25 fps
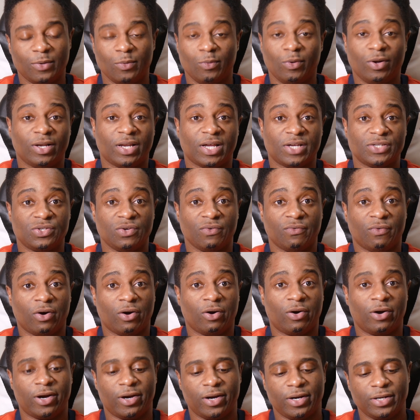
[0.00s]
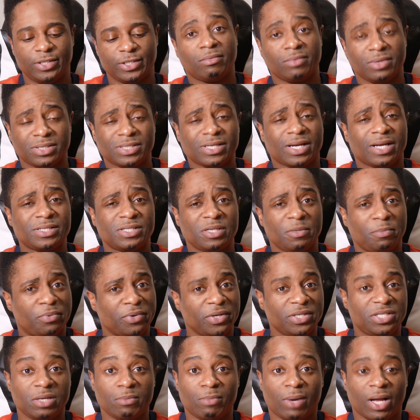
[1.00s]
Well, as you've all heard, it has a
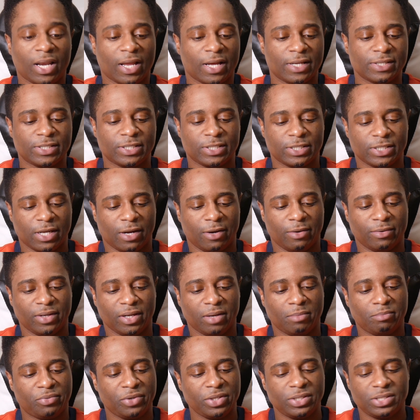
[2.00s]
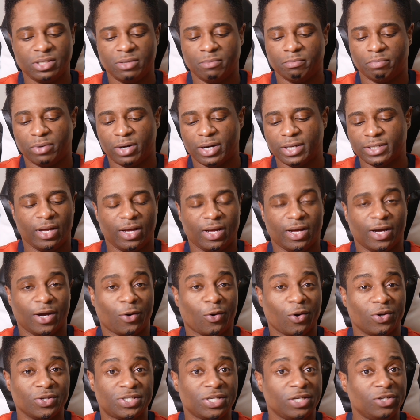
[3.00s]
pretty balanced sound. I'm pretty impressed.
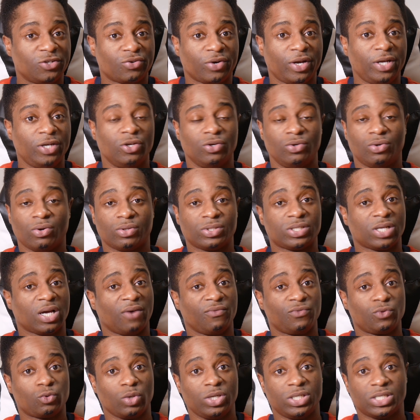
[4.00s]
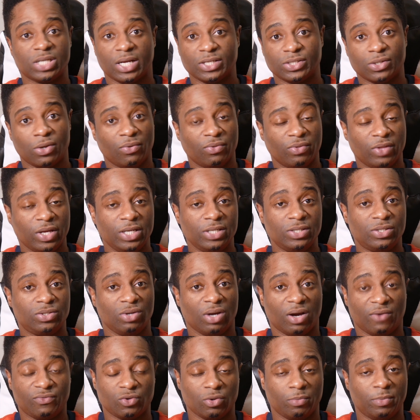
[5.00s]
Considering you don't have tweeters on this,
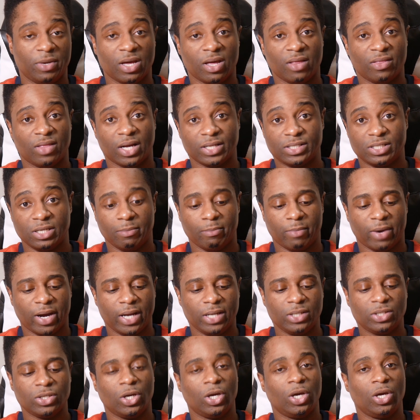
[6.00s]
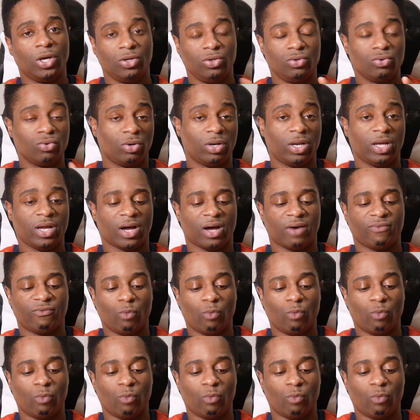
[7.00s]
you have to bear that in mind. You only have